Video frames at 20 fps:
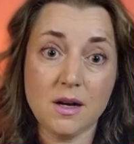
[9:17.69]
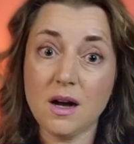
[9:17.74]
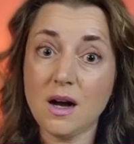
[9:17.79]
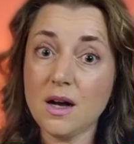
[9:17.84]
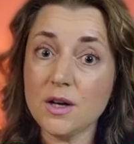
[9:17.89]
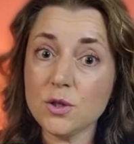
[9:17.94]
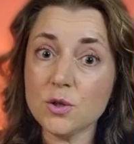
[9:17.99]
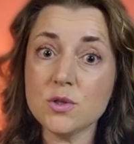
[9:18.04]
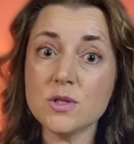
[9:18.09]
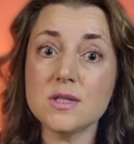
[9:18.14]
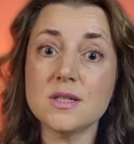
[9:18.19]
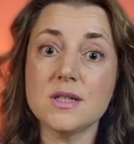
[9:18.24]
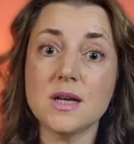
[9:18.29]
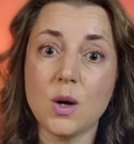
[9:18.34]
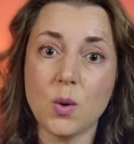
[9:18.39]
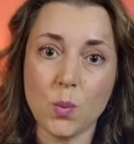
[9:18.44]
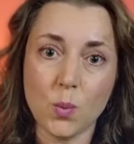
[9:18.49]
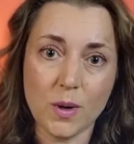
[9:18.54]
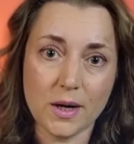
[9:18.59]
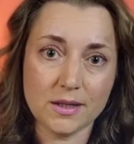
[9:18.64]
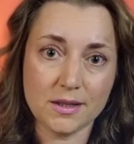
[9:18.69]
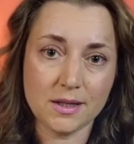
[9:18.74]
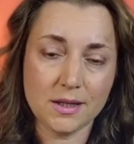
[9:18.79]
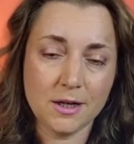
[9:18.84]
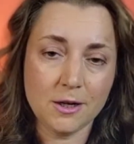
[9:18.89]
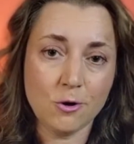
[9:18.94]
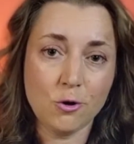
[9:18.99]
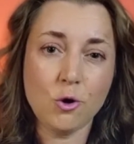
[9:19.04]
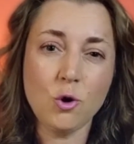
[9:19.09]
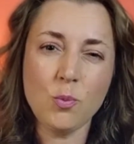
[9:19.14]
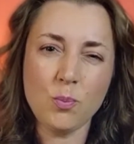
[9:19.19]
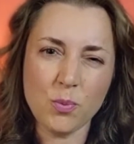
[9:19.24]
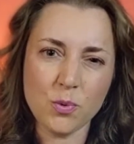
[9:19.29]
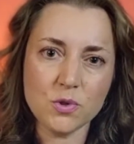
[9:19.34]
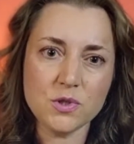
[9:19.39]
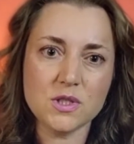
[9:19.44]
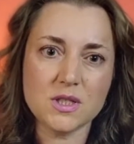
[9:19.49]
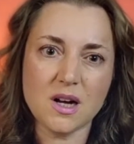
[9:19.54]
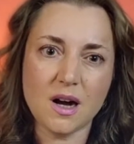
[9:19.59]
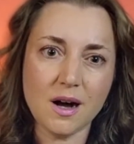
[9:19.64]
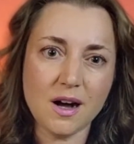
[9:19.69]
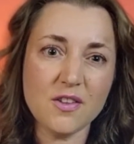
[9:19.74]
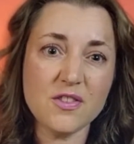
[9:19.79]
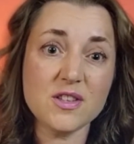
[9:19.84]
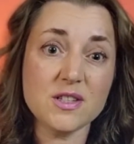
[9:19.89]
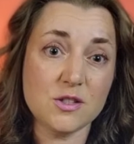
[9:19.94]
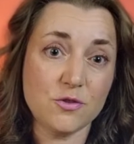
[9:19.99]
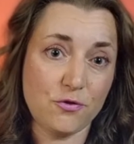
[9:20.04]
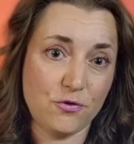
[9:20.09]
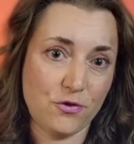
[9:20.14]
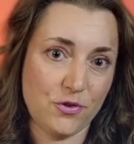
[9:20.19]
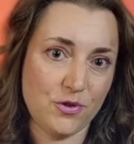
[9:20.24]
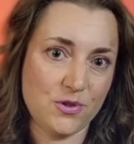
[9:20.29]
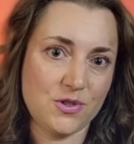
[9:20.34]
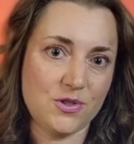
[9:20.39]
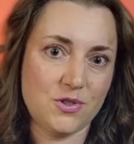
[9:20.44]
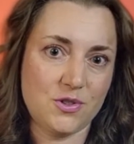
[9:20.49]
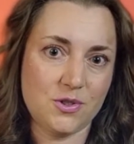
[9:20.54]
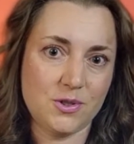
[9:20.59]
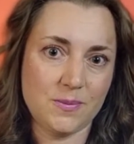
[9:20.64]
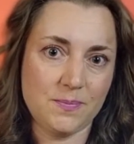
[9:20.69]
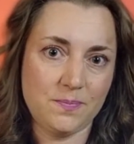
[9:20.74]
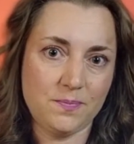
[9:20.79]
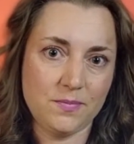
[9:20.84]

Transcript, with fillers: Are you someone who puts others first?